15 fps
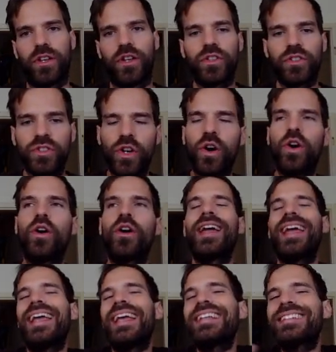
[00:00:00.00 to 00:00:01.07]

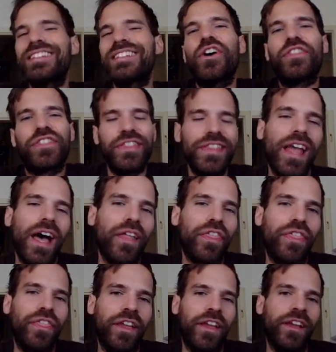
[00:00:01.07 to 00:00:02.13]
So it's not
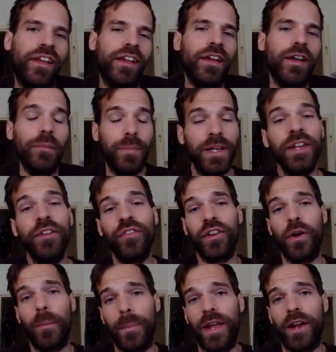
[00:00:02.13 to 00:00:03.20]
nothing, but if you
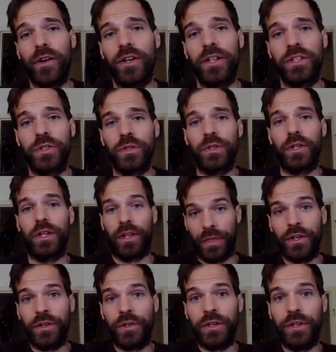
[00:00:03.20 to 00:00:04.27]
compare it to
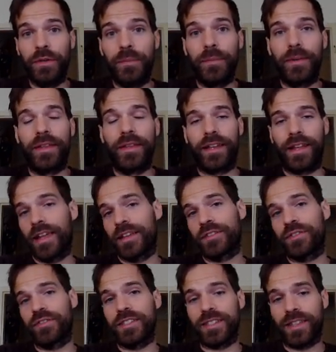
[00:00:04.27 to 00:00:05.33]
Ethereum and the gas
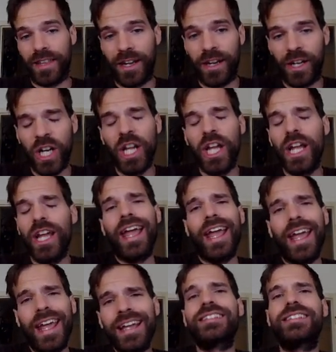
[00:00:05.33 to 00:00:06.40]
fees there,
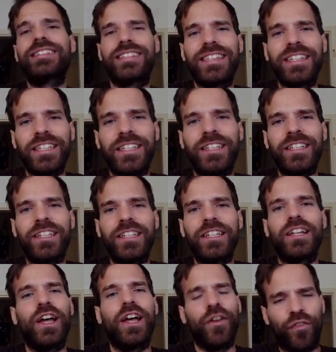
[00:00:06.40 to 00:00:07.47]
it's still
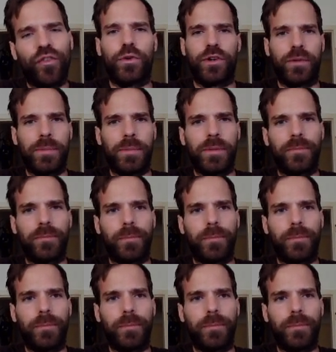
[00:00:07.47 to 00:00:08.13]
affordable.